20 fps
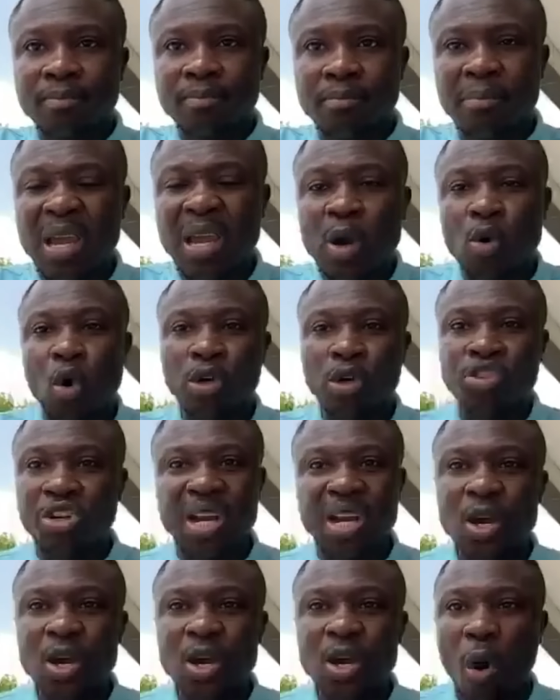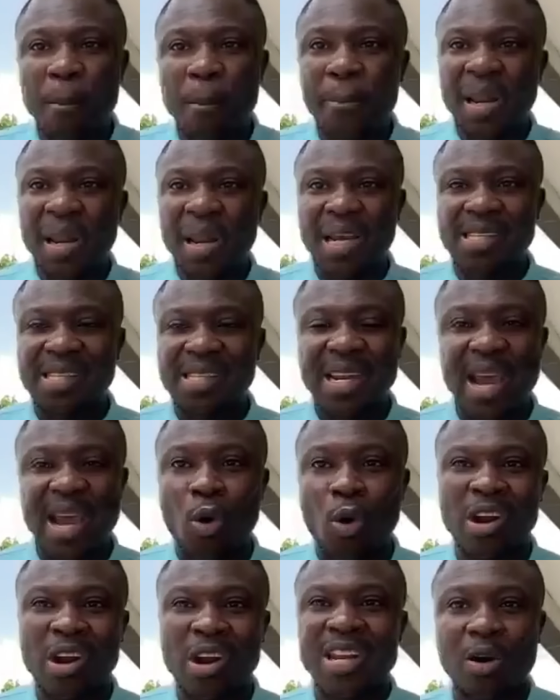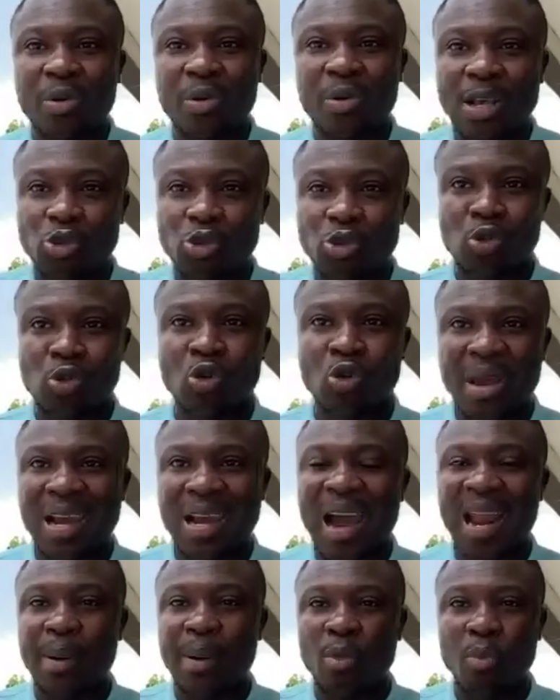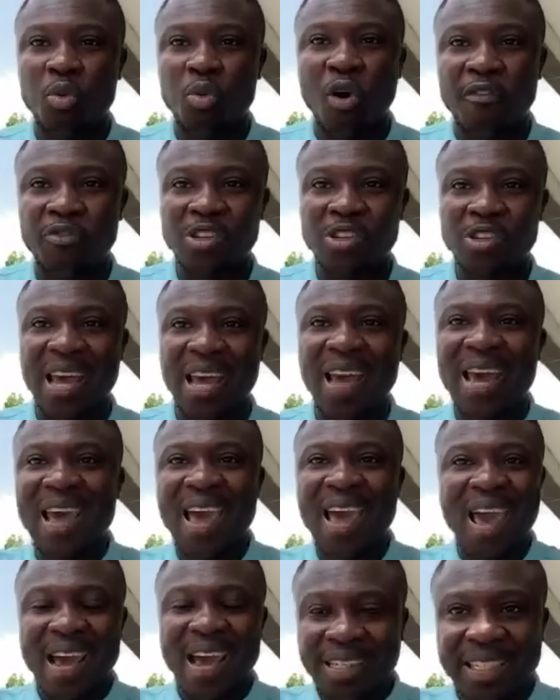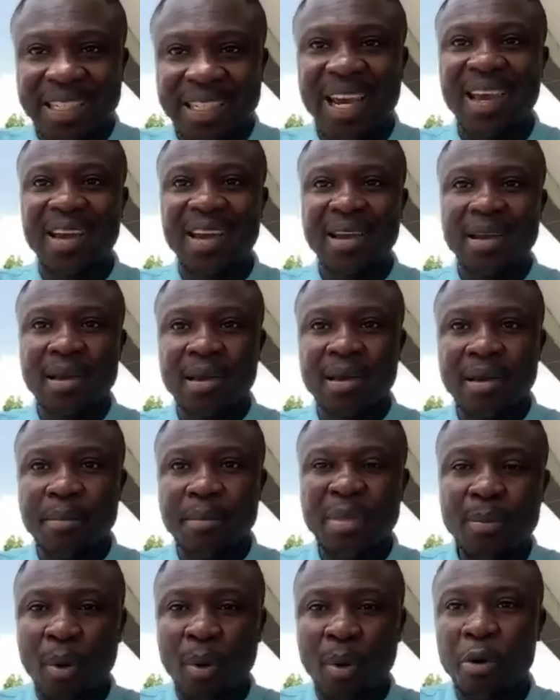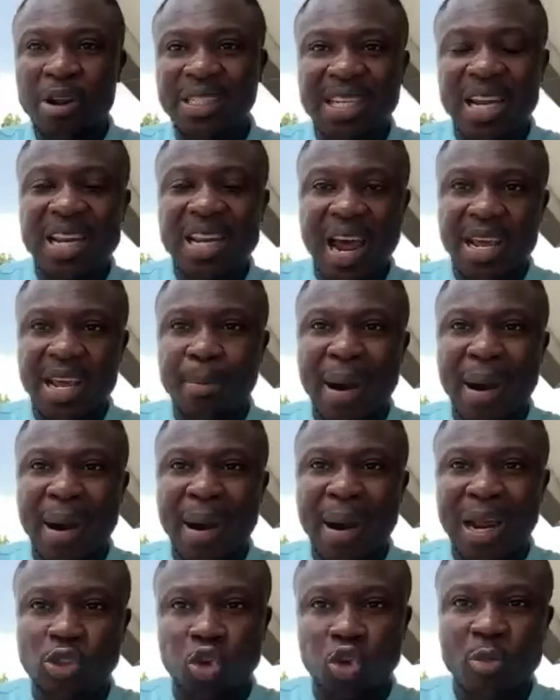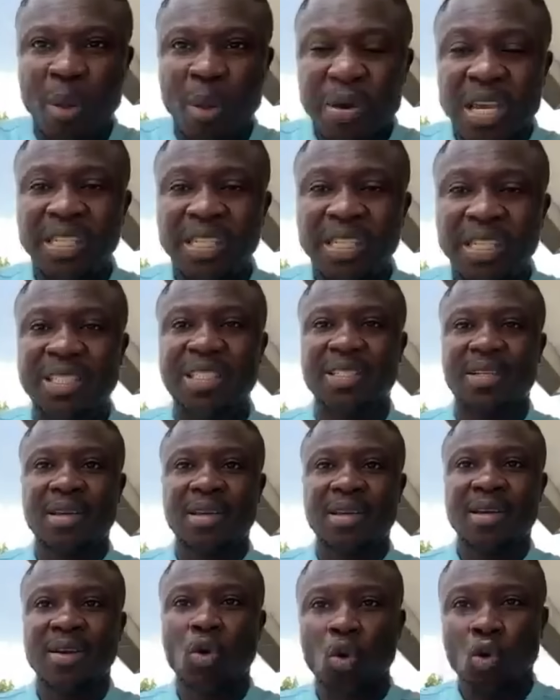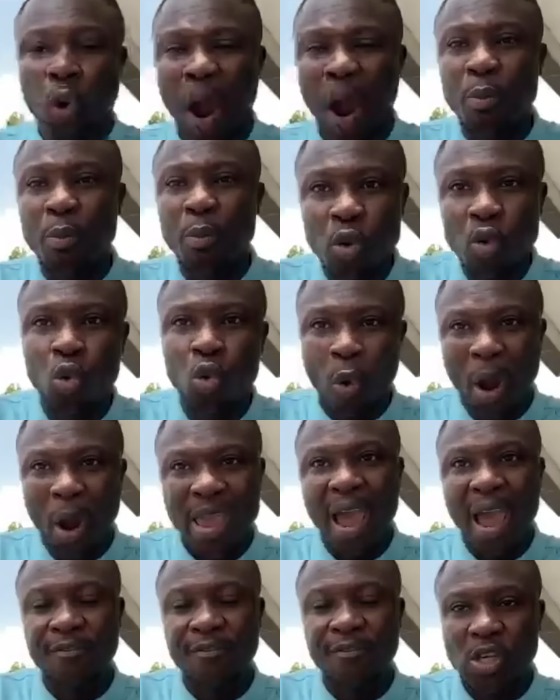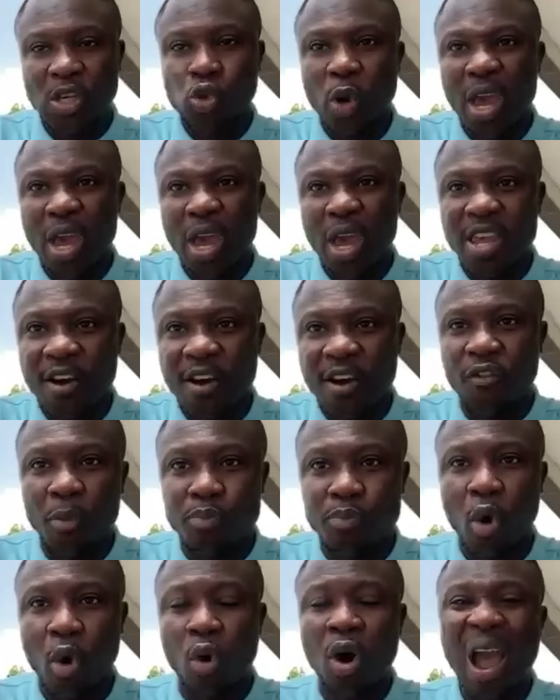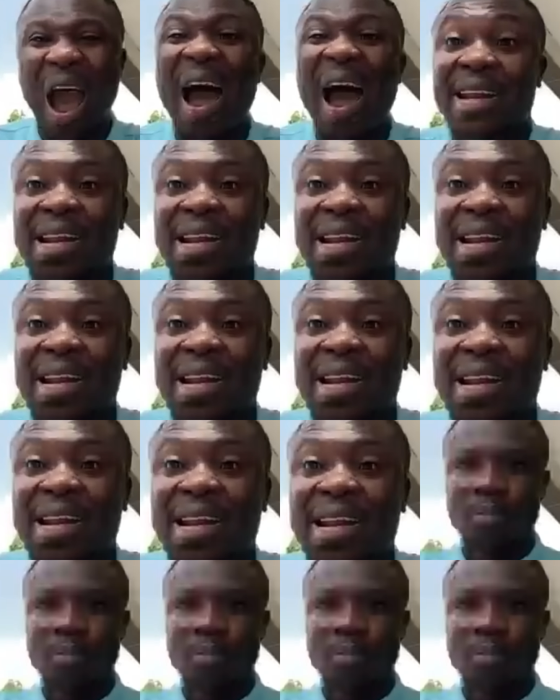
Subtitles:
Men coach training complex, and they wanted their prayers or some mechanism of work with that. Check. May the Mauritania near to me paid. Or quite will be who quire a pass or a year football. Honestly.